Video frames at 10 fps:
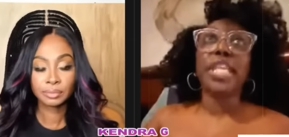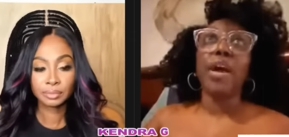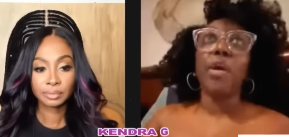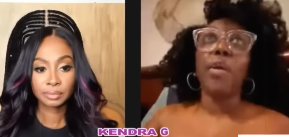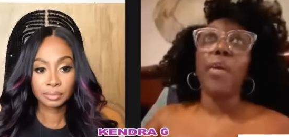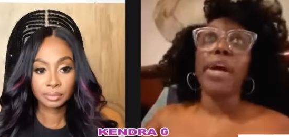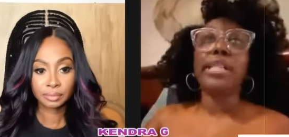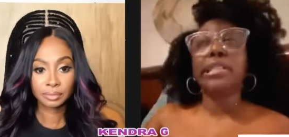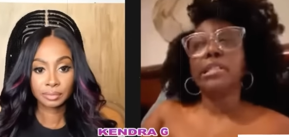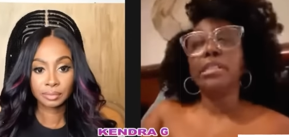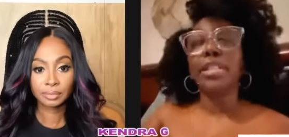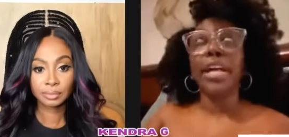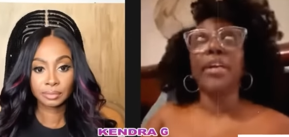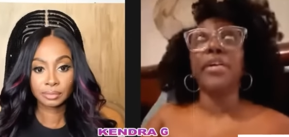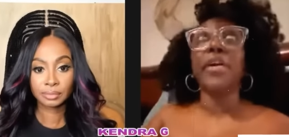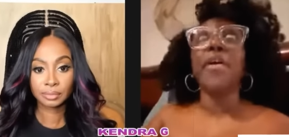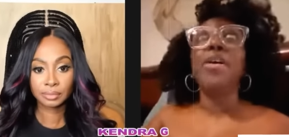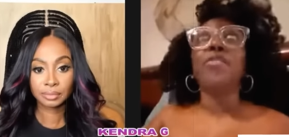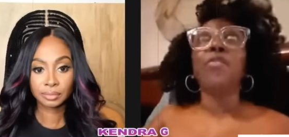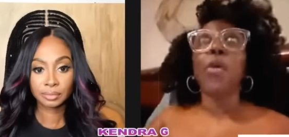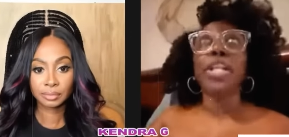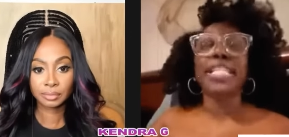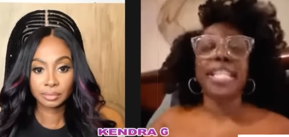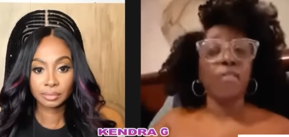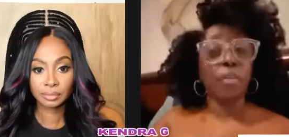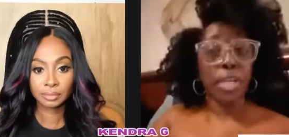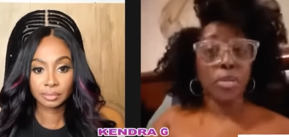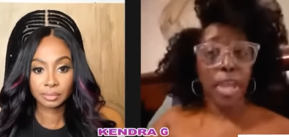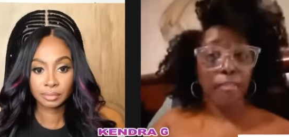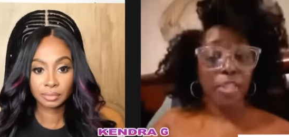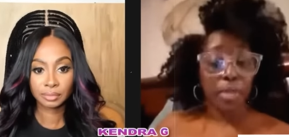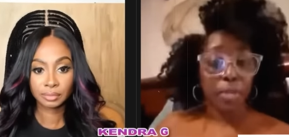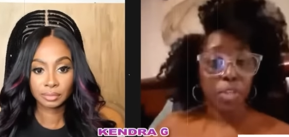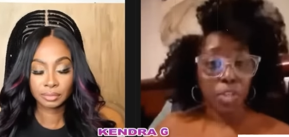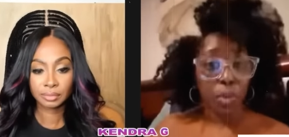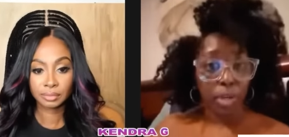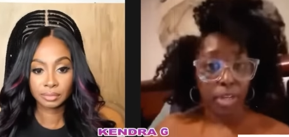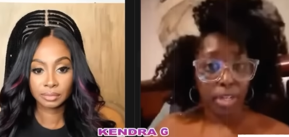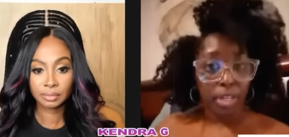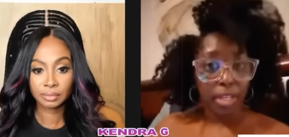Speaker 1: So I don't know, 47, but you have to be mature